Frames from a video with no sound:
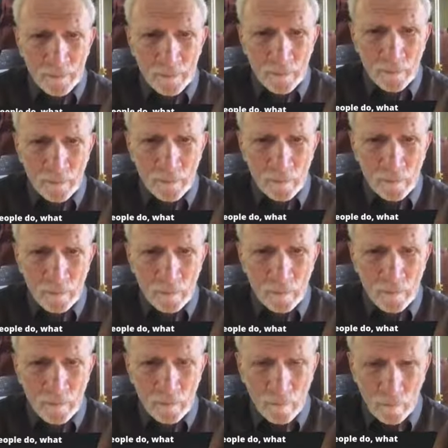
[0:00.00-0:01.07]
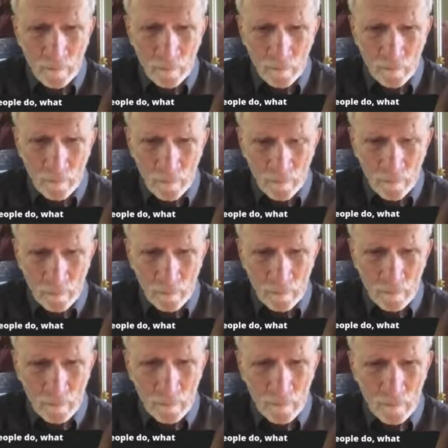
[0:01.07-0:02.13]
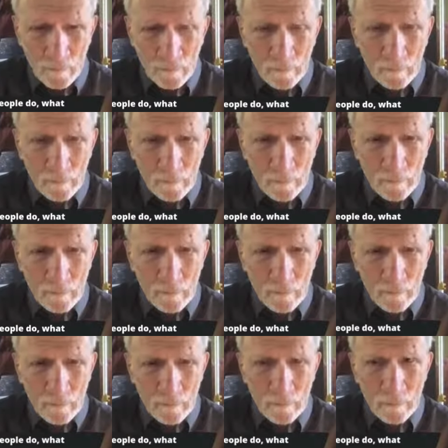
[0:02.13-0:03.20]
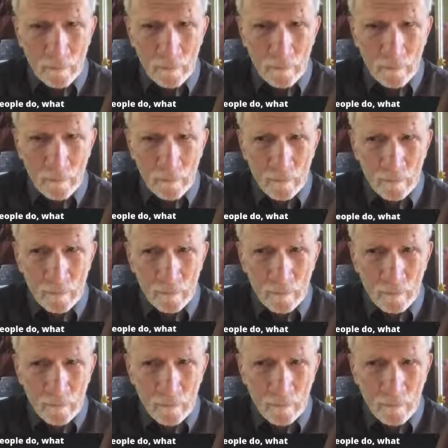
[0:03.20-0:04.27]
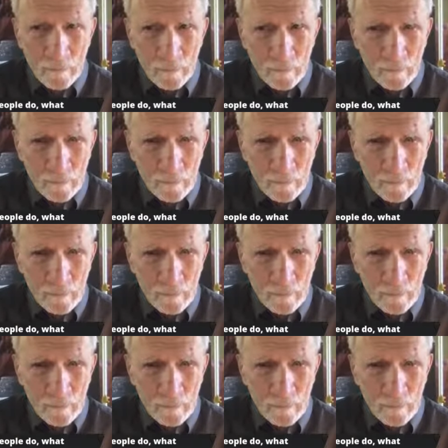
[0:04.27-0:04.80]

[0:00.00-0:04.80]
No words are spoken by the person on screen.